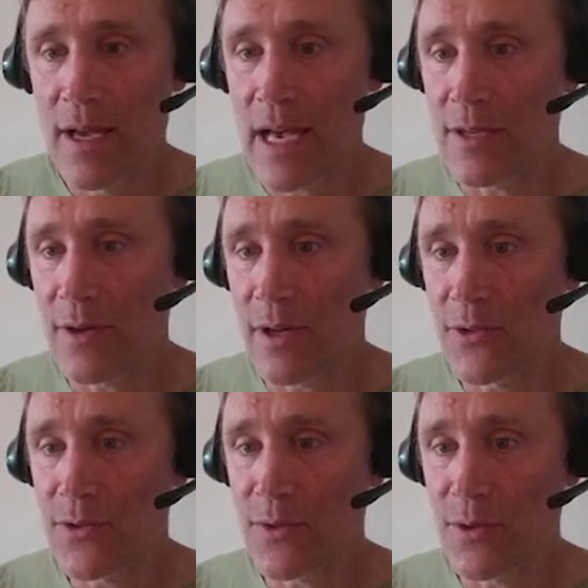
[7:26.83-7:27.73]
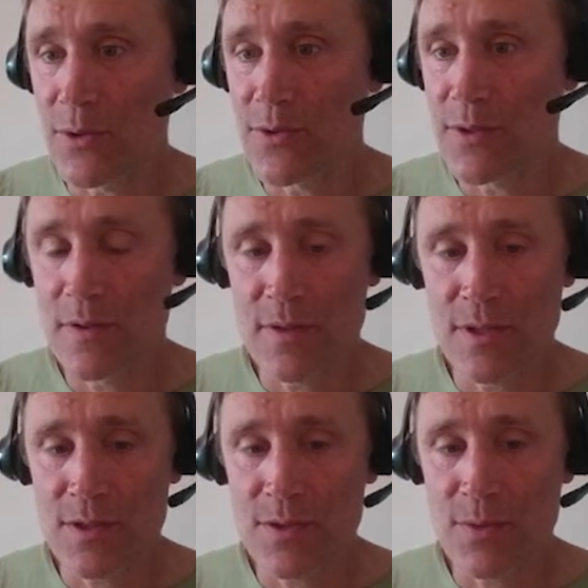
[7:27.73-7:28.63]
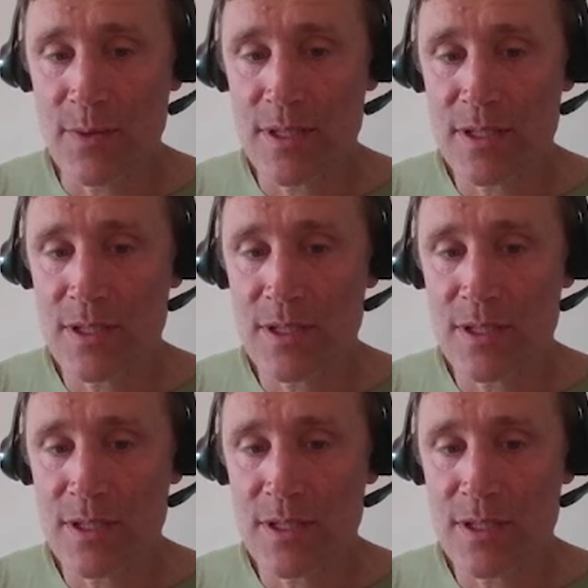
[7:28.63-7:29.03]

and you can also use this twist